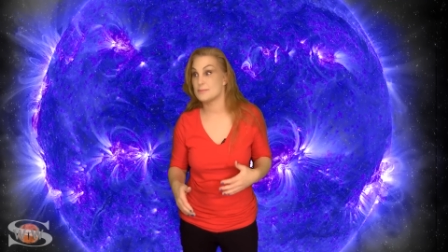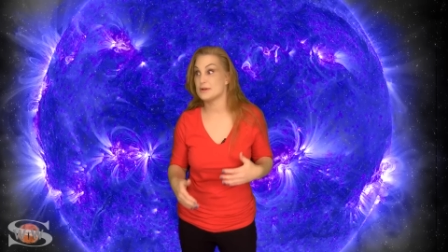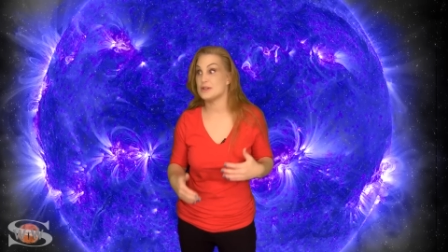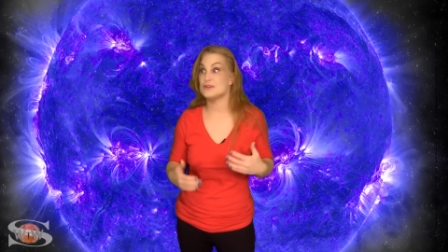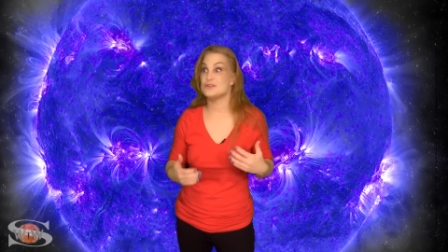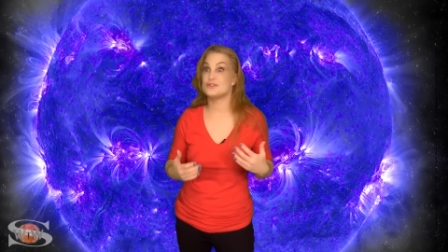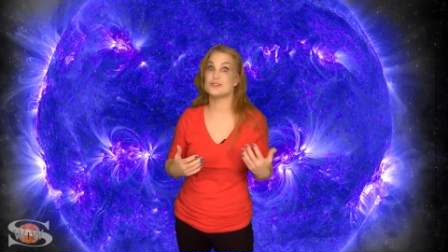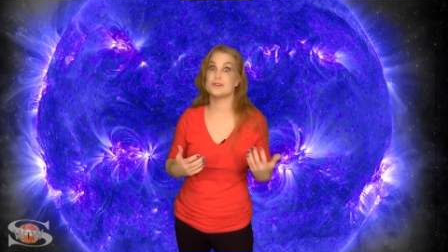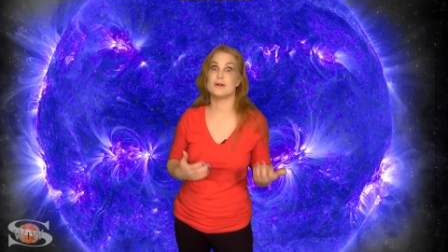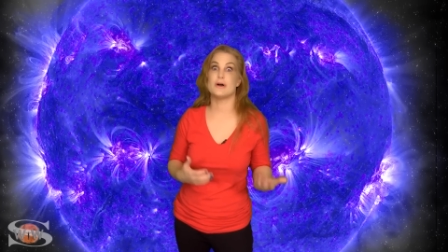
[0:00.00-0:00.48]

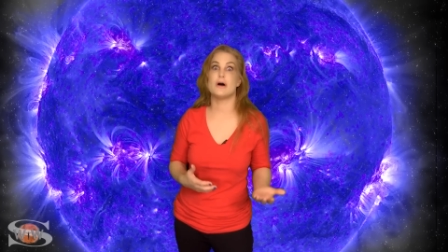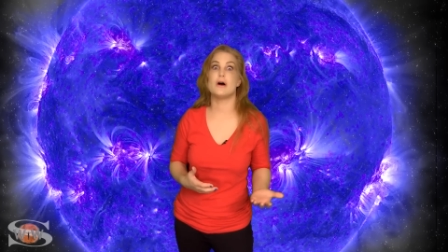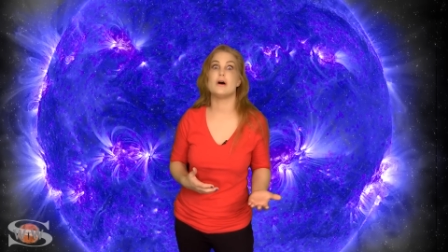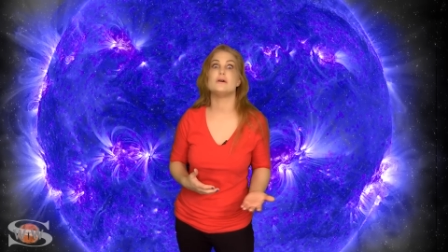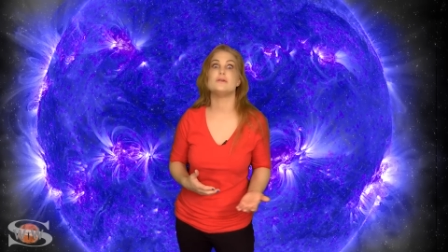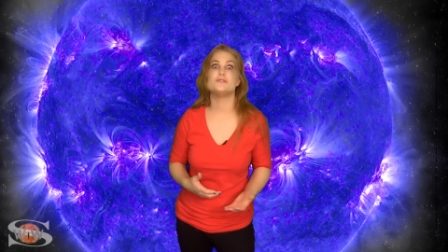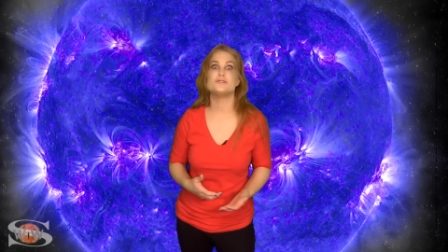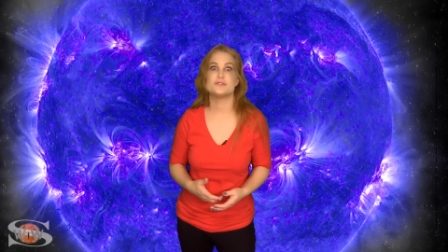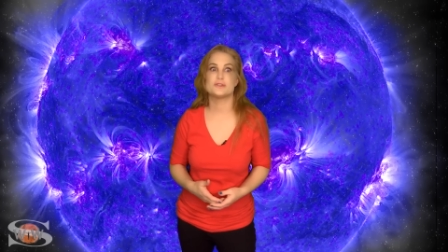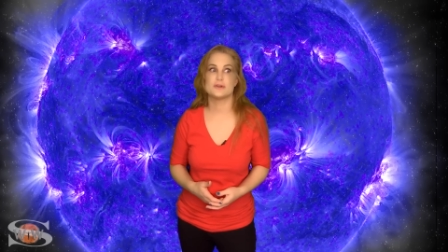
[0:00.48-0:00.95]
but you should
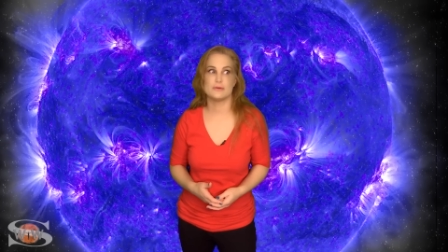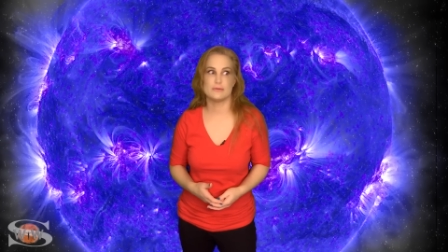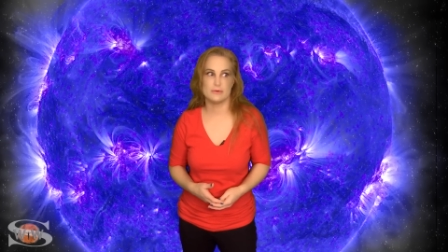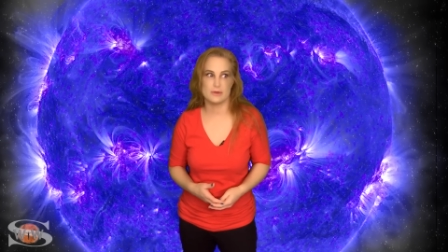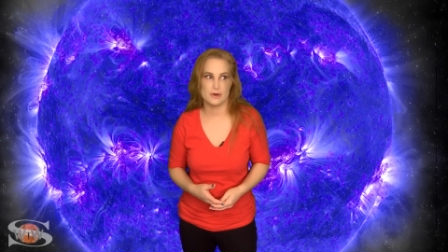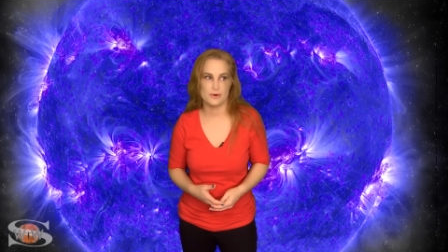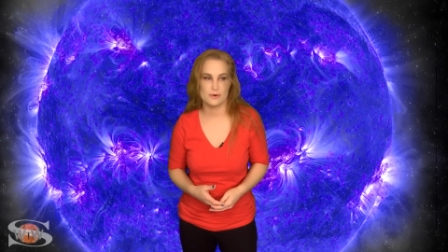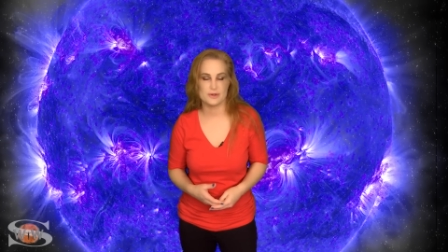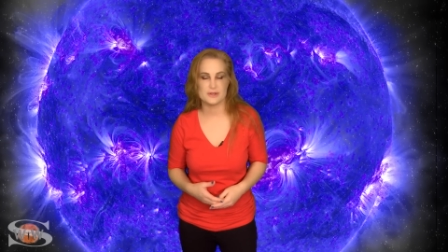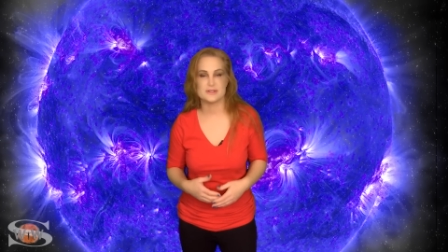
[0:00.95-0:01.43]
also
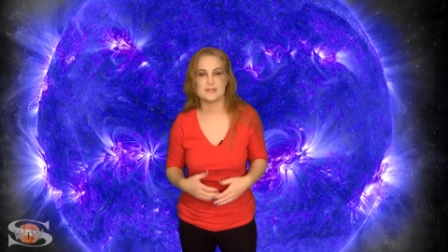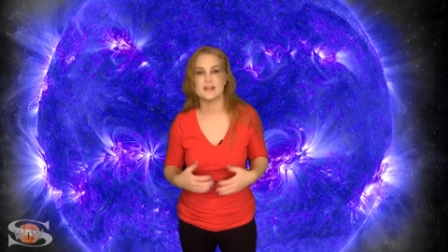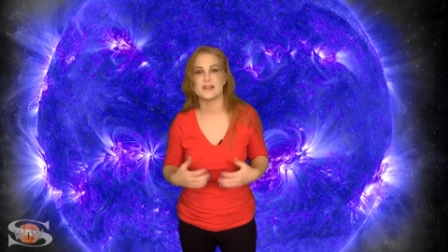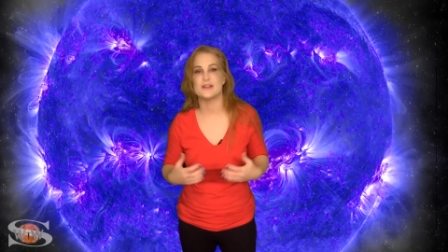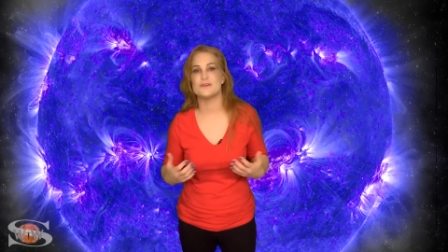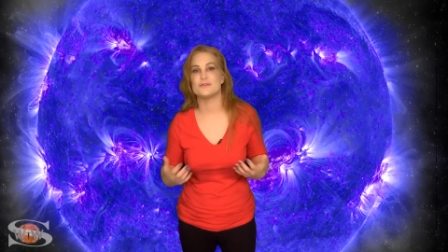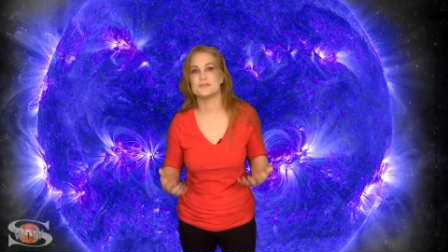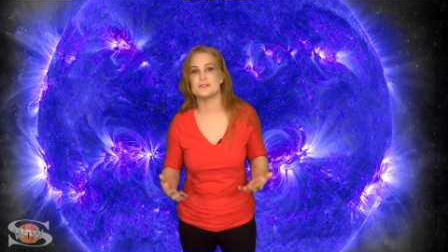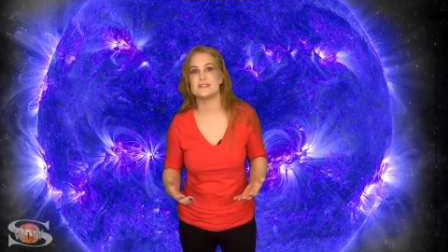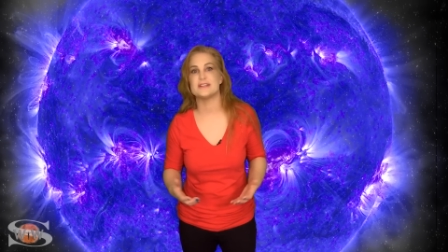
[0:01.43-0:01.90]
notice
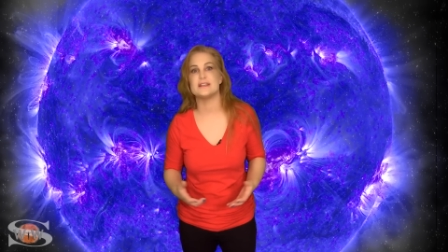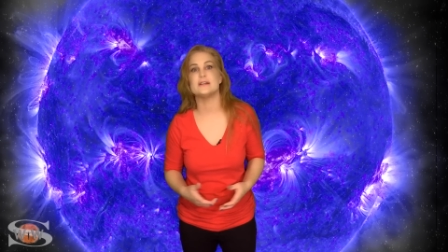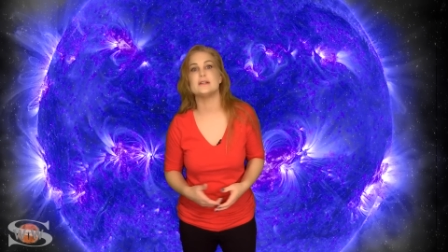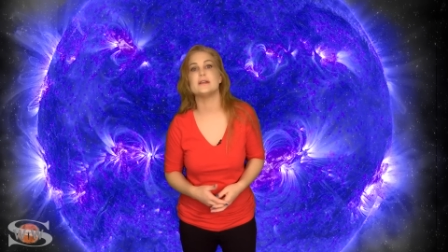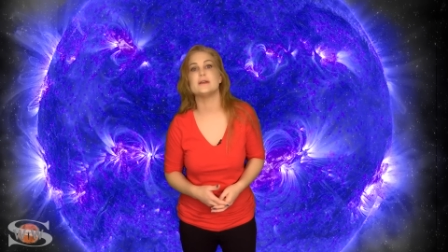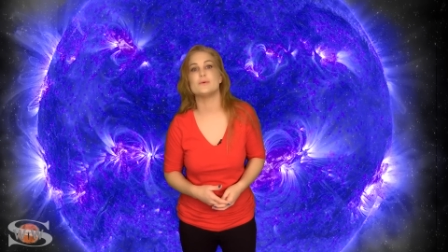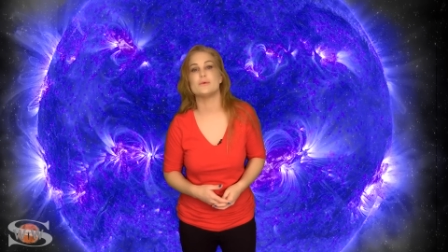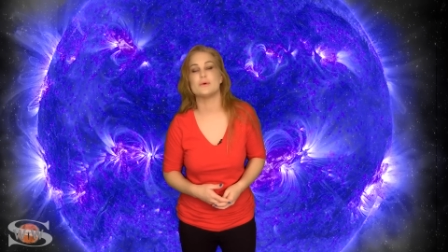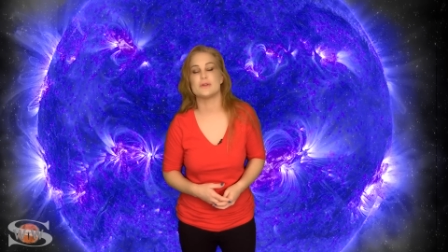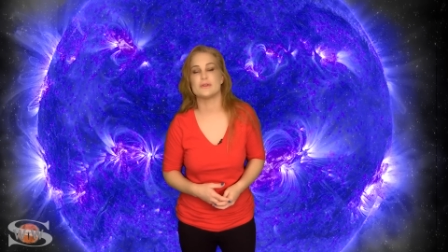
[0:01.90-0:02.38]
that you're
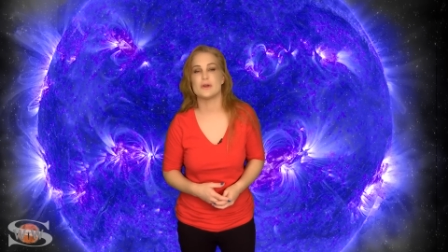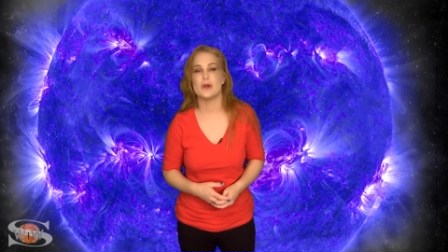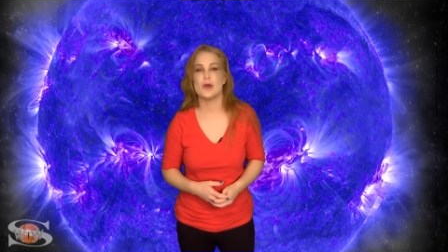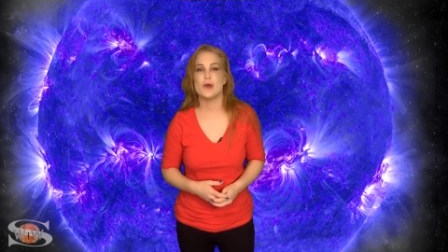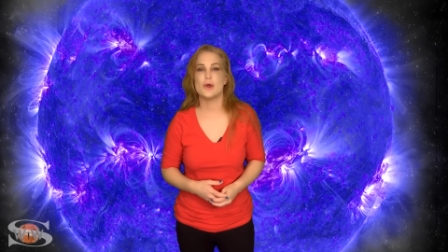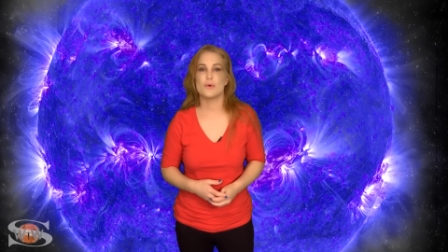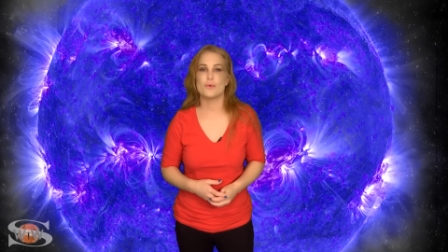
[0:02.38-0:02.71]
dealing with